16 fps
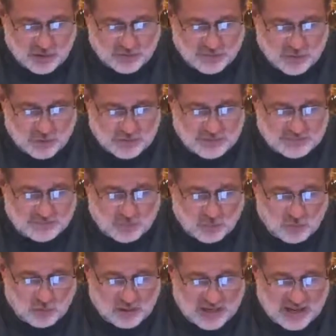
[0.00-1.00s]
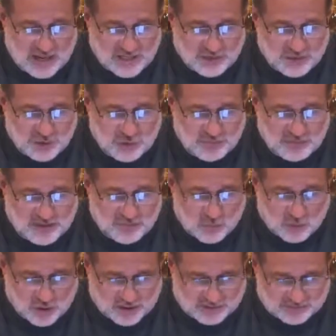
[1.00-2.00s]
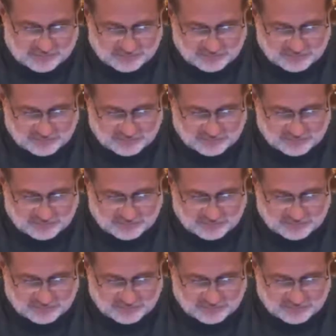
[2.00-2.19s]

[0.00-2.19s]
those born and to be born,